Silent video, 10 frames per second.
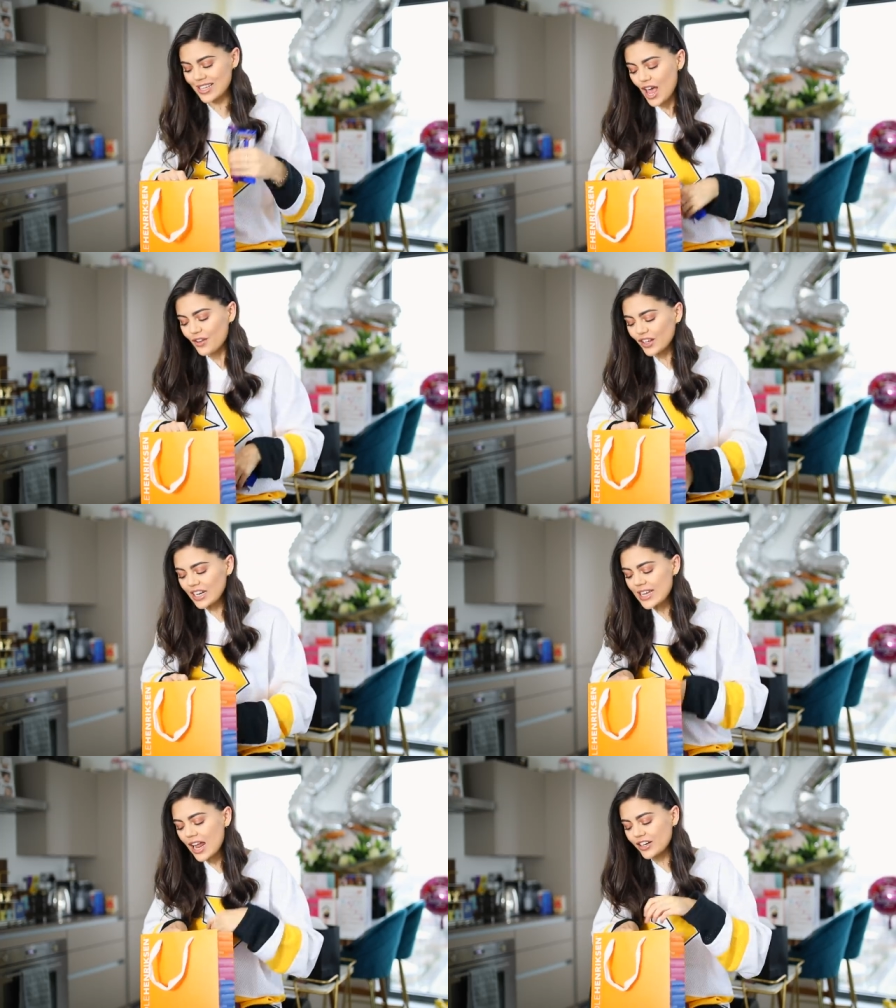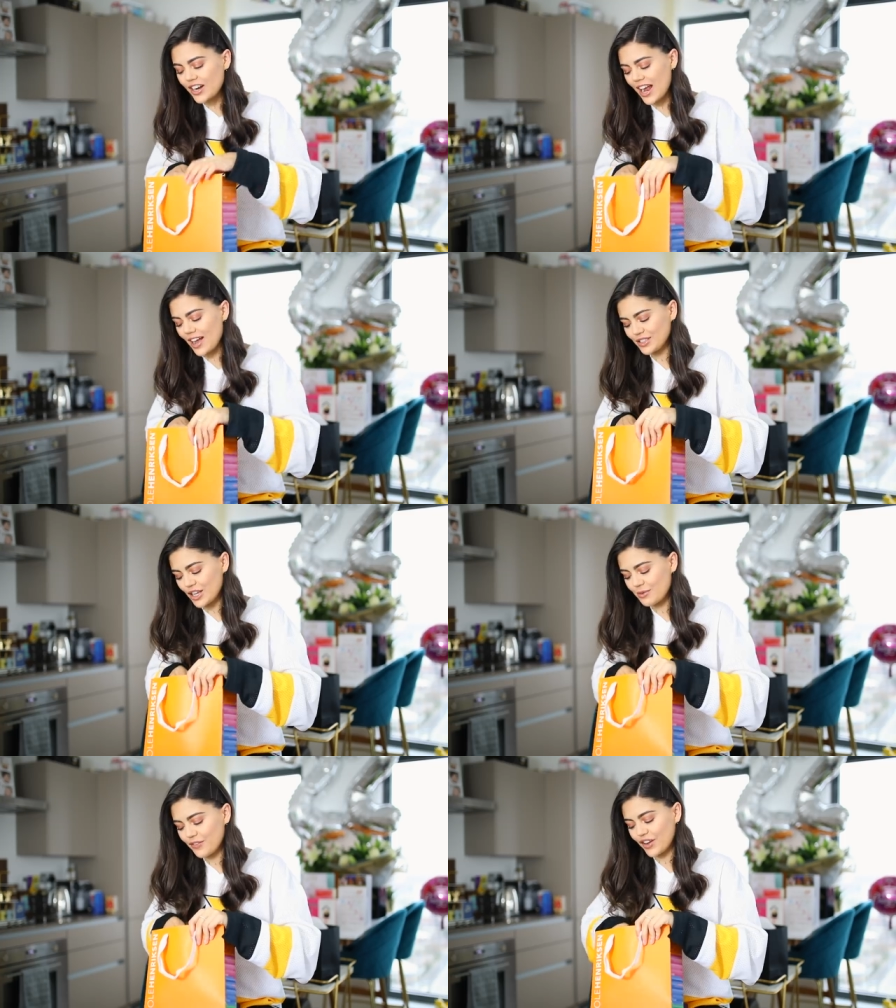I feel like Talia and I have
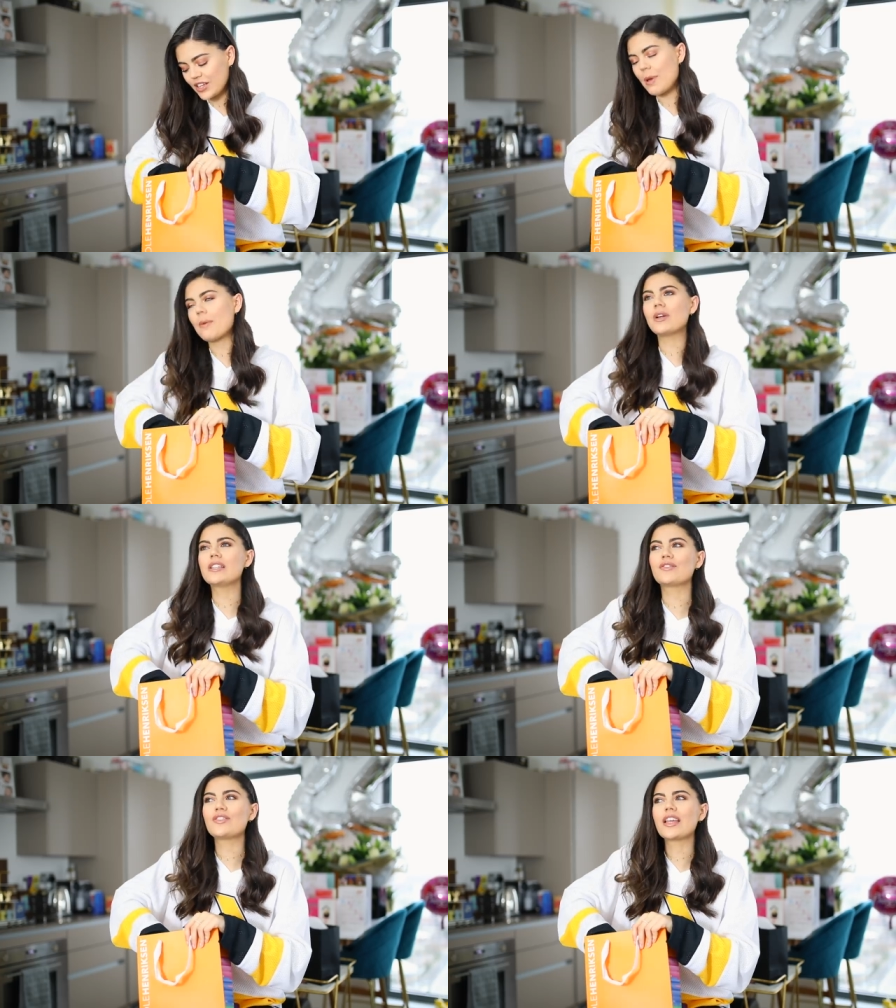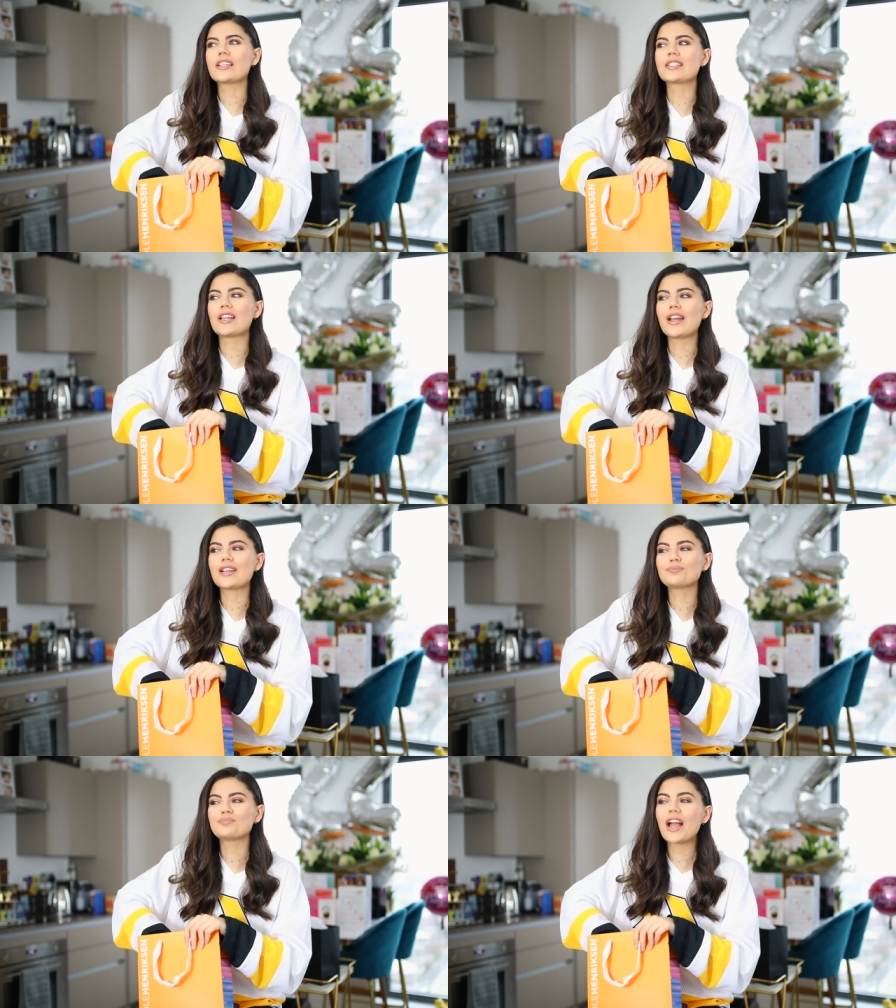so many funny memories of things like,